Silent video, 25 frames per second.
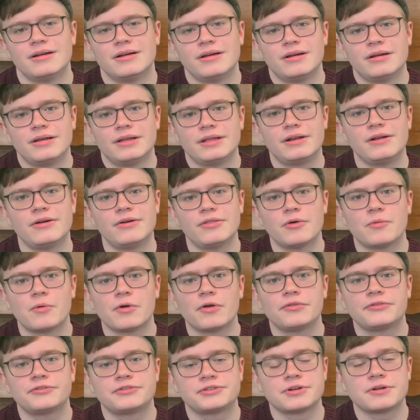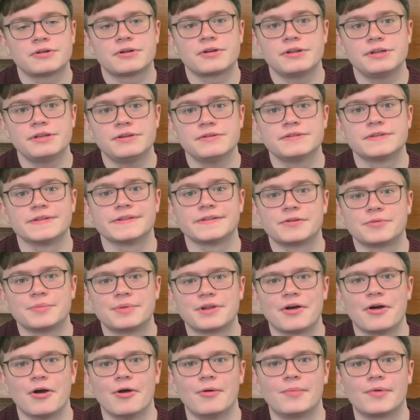you know, the world sure could use a little bit
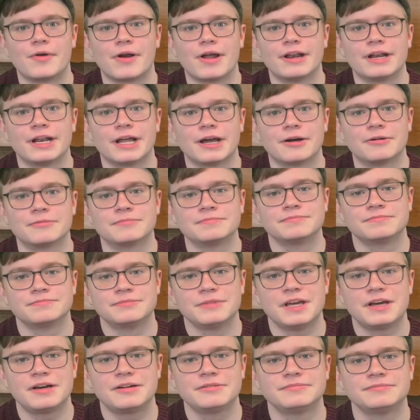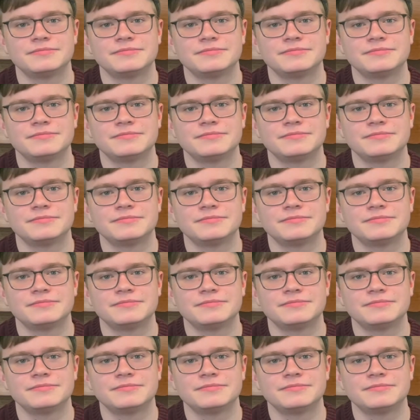of hope right now. Yeah?